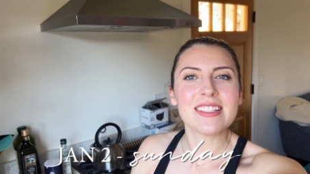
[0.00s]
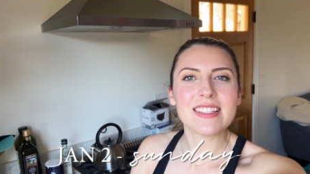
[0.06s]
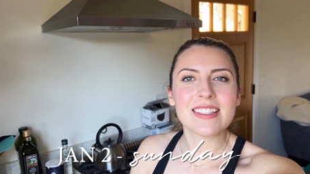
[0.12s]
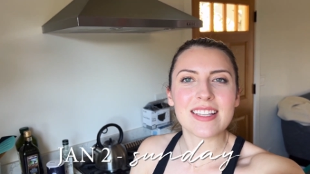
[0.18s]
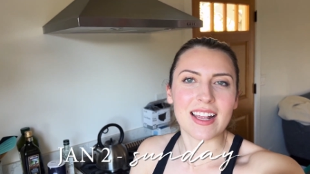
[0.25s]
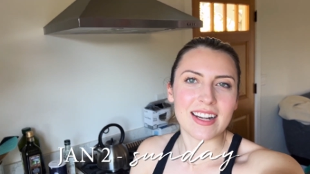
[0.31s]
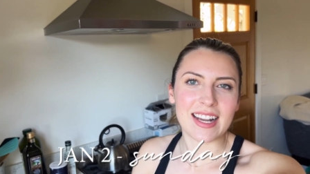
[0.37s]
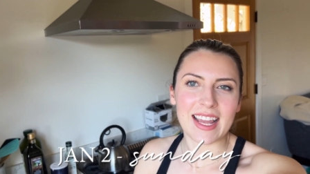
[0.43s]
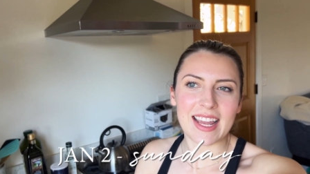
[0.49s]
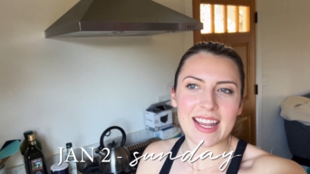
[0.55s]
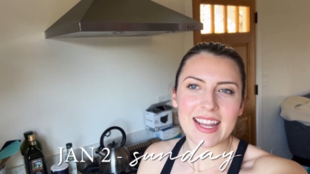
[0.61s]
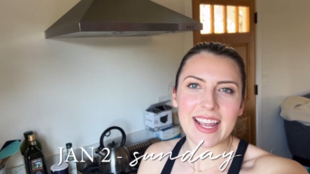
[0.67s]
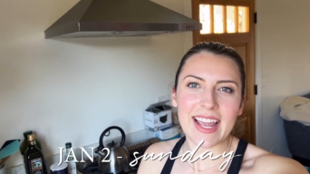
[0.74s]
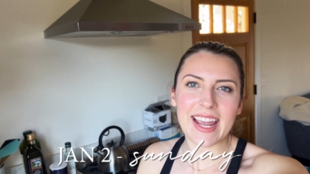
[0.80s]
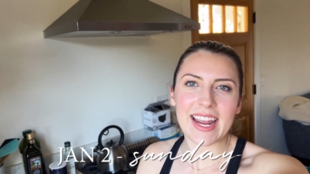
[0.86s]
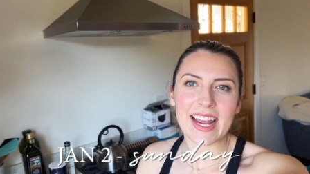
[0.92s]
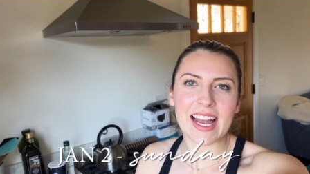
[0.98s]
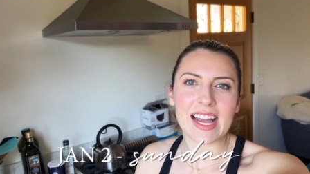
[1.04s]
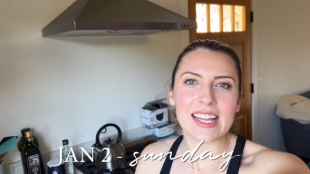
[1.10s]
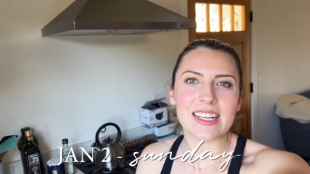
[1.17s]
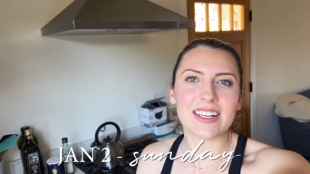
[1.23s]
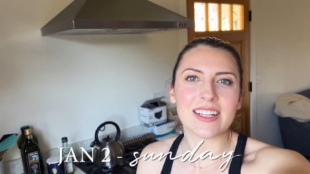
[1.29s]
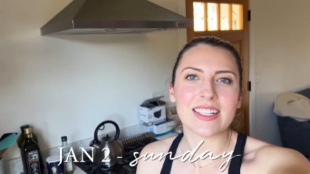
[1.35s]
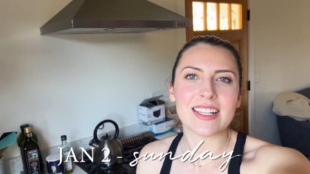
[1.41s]
Sunday,
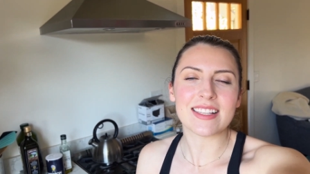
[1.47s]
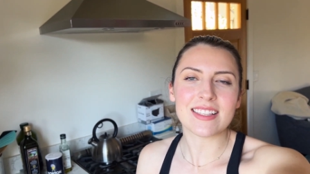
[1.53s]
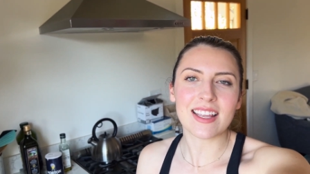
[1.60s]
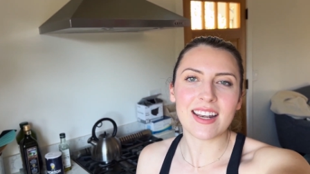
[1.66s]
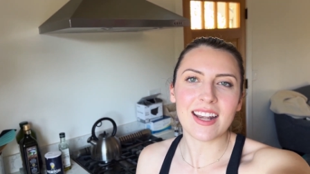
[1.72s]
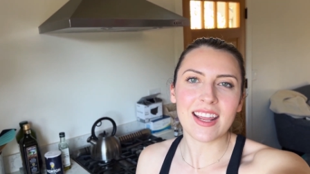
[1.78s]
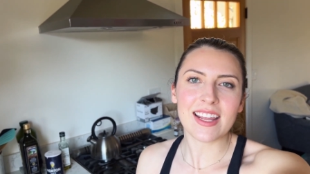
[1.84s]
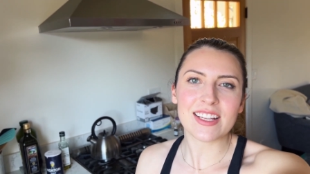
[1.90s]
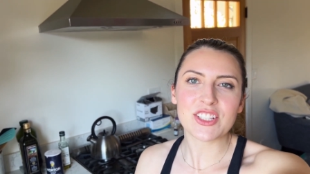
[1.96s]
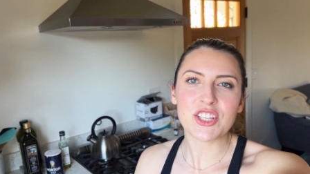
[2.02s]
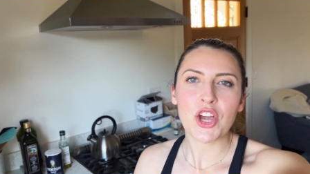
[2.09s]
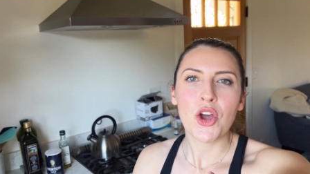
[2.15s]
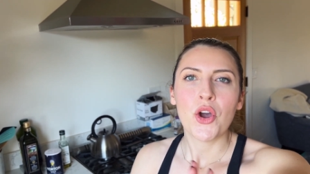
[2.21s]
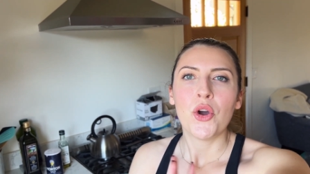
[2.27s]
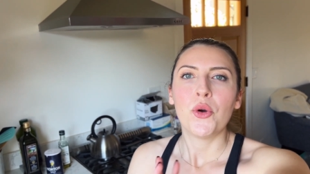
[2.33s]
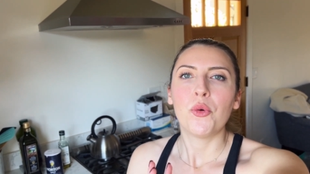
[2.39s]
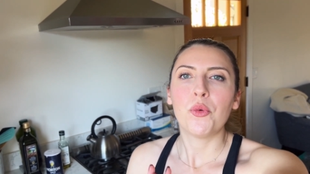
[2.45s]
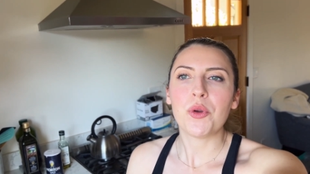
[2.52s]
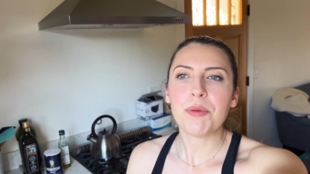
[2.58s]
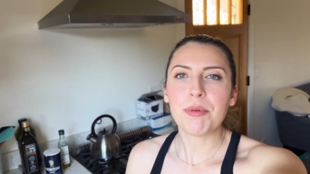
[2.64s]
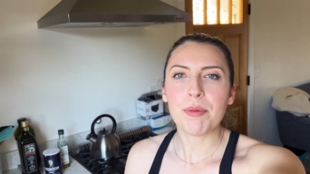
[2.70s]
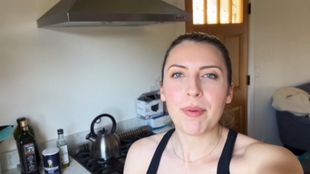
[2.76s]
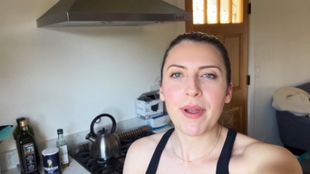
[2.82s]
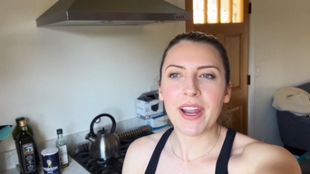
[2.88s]
and on Sundays, we
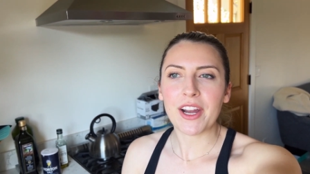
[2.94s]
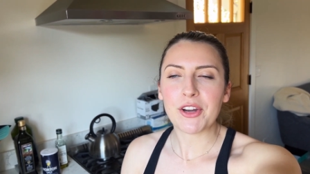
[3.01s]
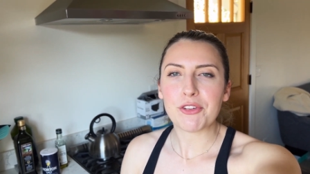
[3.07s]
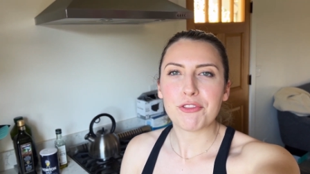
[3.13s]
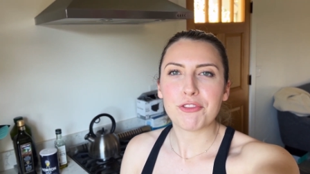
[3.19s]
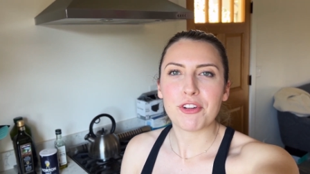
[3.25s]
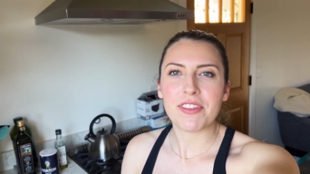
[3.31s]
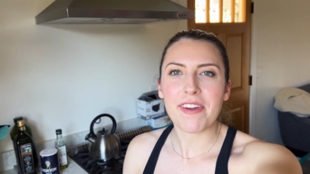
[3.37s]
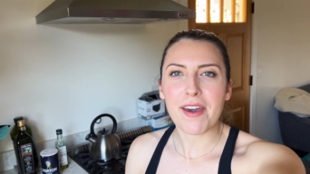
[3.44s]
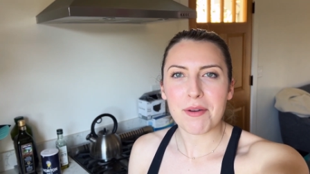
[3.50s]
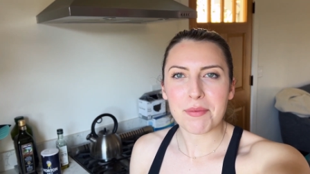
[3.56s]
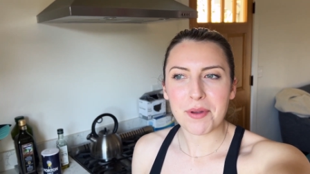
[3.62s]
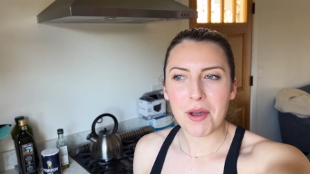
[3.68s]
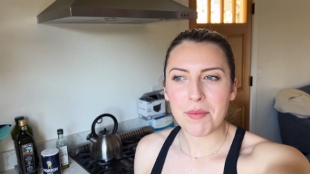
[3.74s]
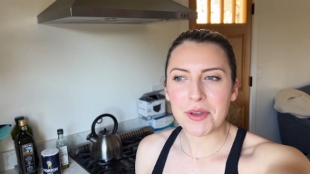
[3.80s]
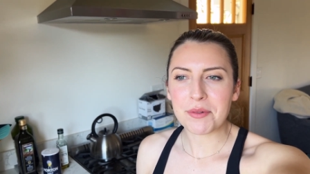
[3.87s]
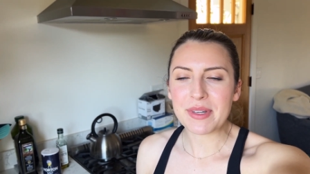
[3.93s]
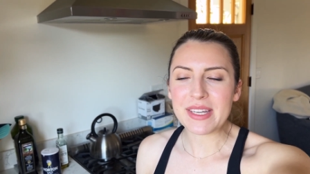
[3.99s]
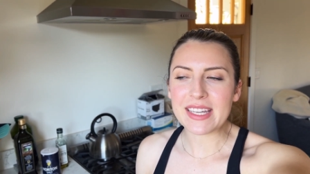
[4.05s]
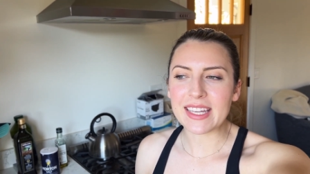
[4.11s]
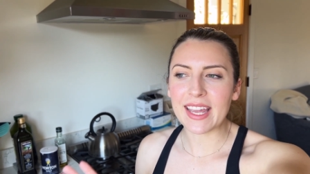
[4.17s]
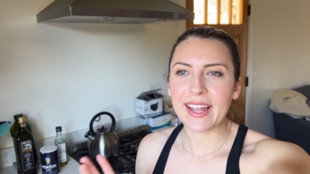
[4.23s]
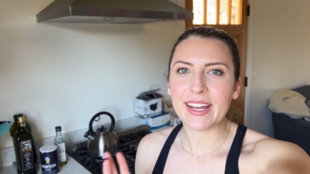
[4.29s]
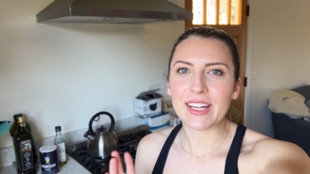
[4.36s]
prepare for the upcoming
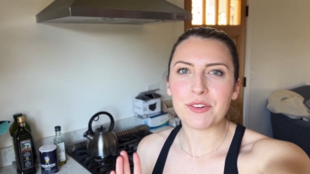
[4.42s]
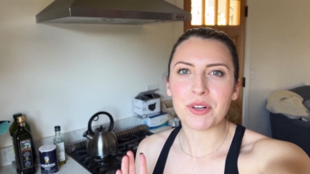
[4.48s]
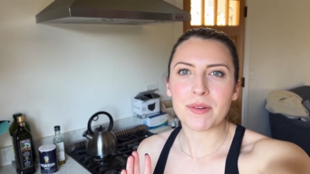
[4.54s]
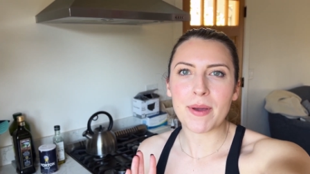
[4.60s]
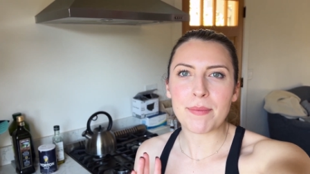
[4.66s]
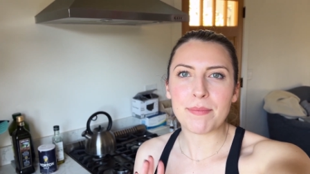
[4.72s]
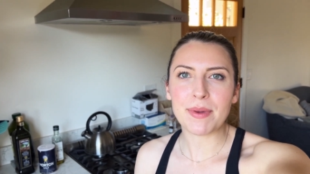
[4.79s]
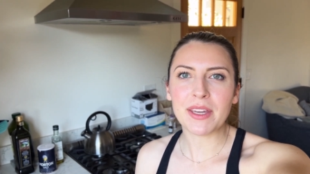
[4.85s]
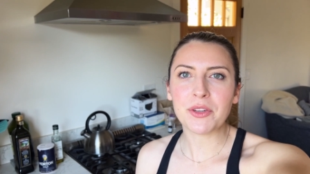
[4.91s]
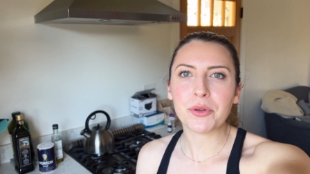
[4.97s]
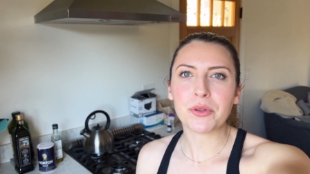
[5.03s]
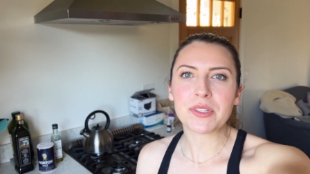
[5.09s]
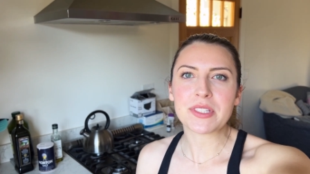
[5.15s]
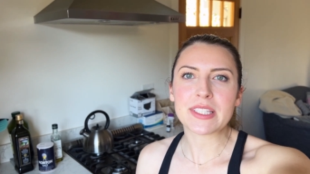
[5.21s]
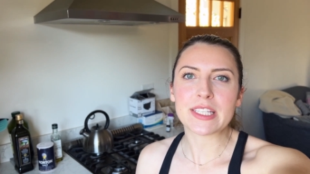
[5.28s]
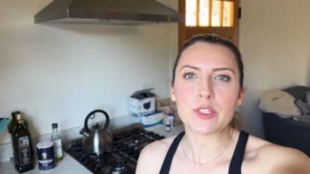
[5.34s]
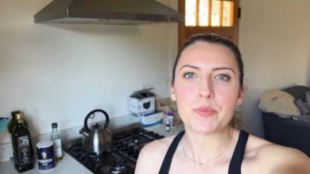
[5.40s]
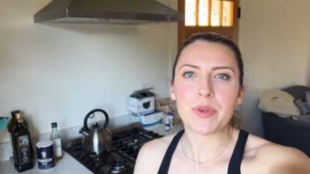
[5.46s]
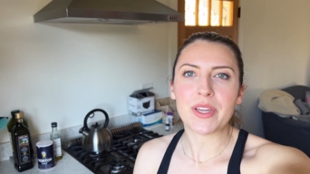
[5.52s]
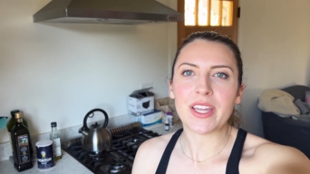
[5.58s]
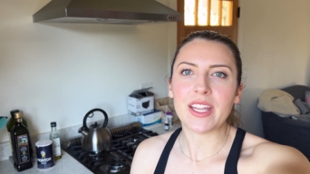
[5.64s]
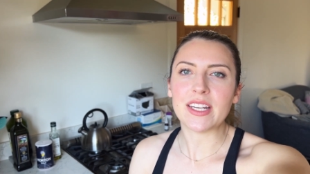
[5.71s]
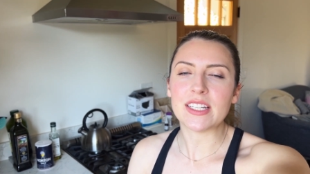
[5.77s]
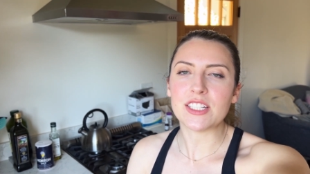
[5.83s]
week. And one of my big goals has
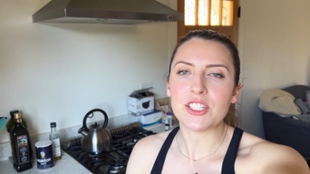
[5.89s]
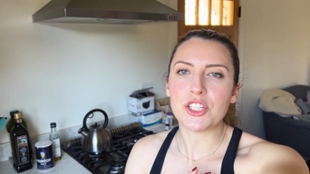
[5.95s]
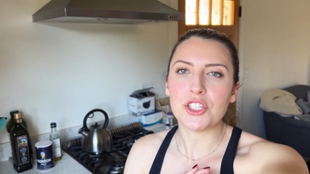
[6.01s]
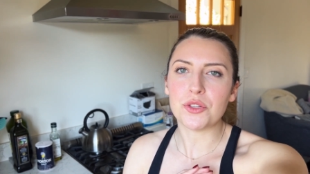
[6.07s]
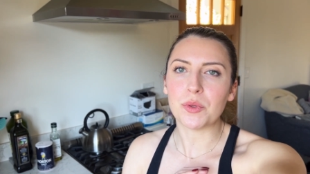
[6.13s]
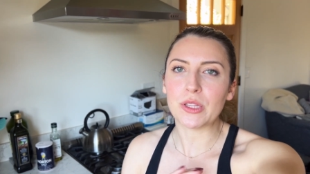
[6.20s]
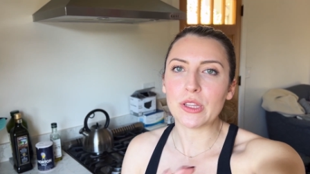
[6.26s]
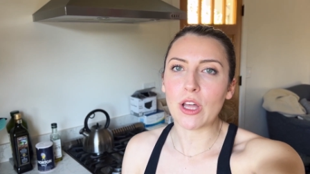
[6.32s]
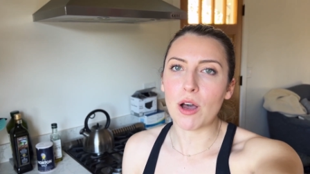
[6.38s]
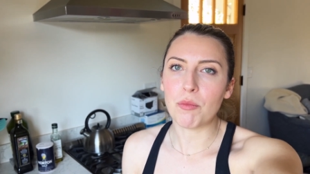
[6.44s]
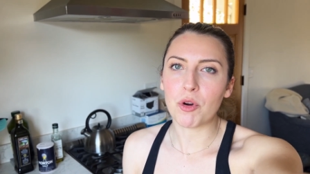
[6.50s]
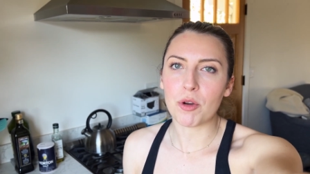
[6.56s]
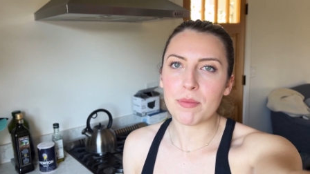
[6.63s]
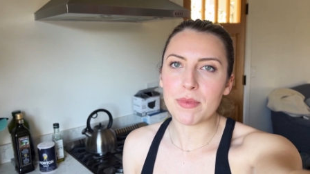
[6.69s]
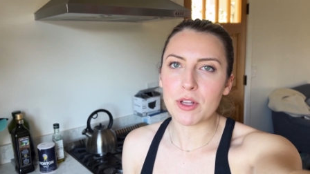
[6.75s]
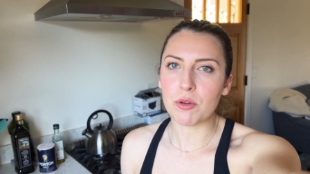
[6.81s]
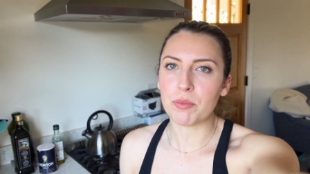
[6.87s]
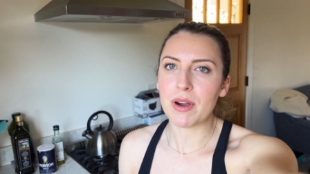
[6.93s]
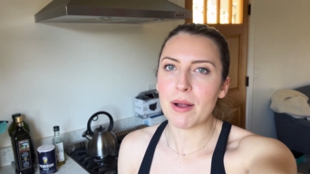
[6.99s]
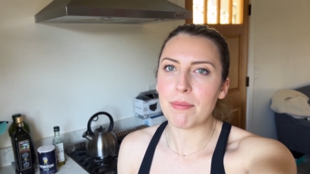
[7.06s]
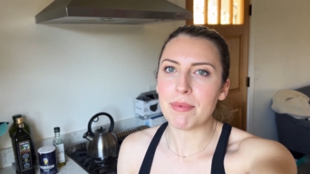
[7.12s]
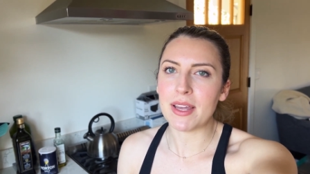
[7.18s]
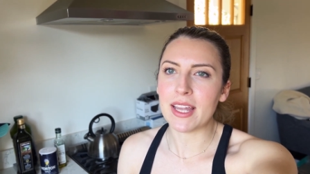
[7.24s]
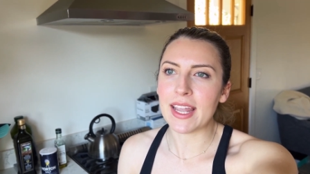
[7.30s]
been to do a lot more meal
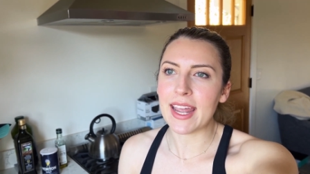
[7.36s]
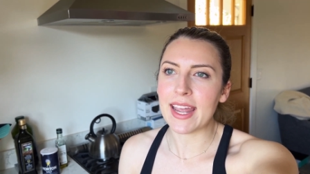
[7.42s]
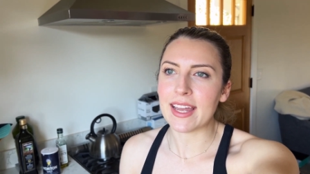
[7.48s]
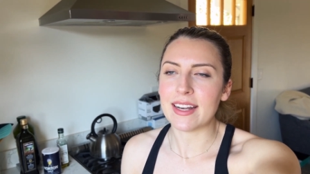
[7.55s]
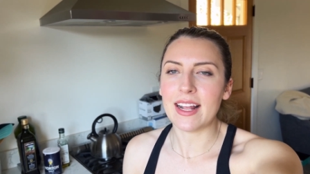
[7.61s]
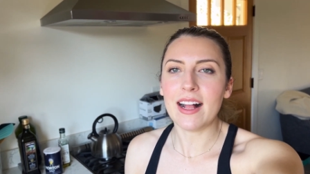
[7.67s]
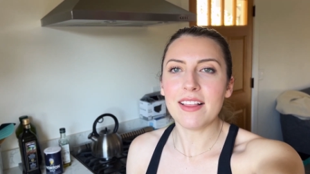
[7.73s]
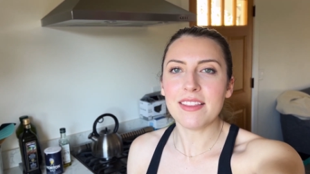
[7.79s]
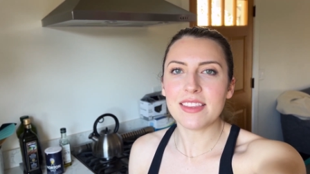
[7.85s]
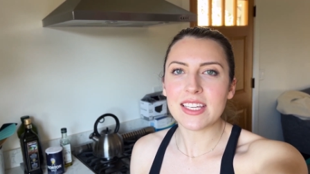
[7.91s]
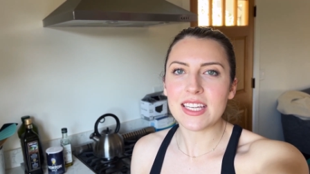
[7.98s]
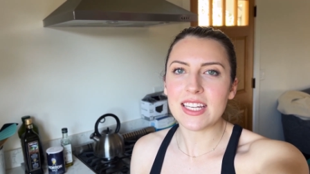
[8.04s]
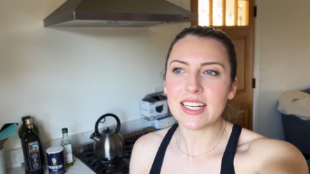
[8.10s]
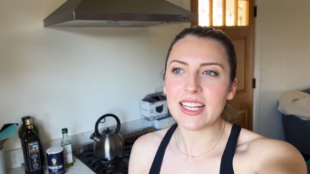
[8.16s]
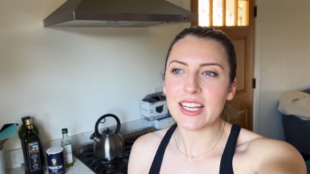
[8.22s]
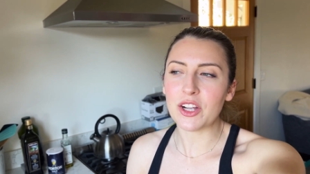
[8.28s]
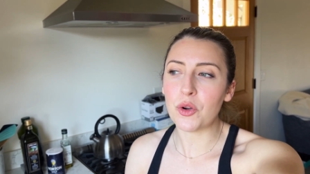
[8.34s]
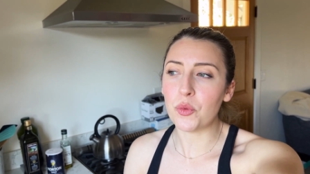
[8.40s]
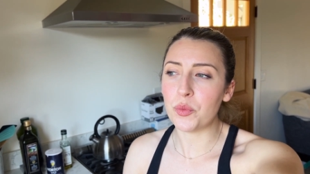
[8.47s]
prepping and healthy eating.